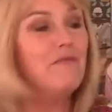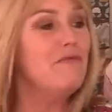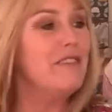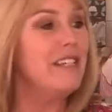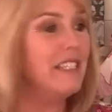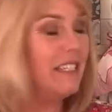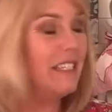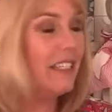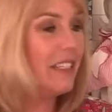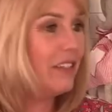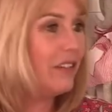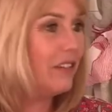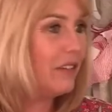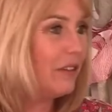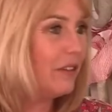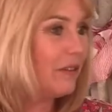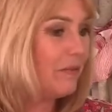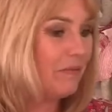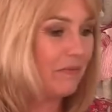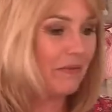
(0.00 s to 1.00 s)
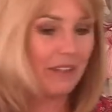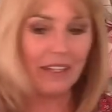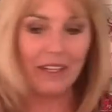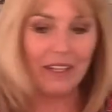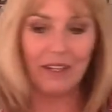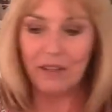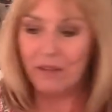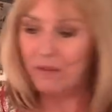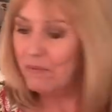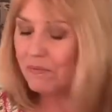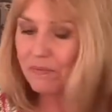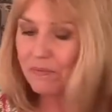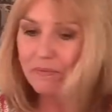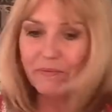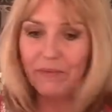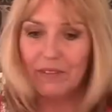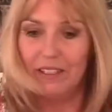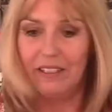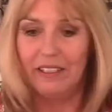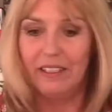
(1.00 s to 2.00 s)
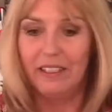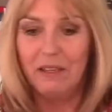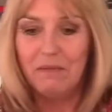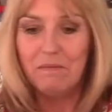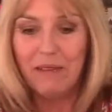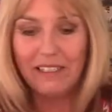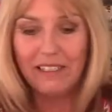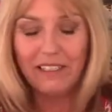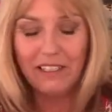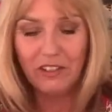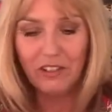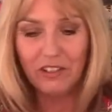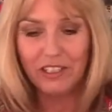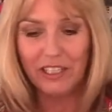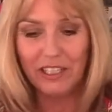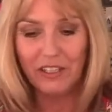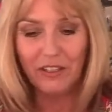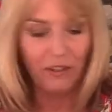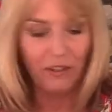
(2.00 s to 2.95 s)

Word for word: been reading your um, message is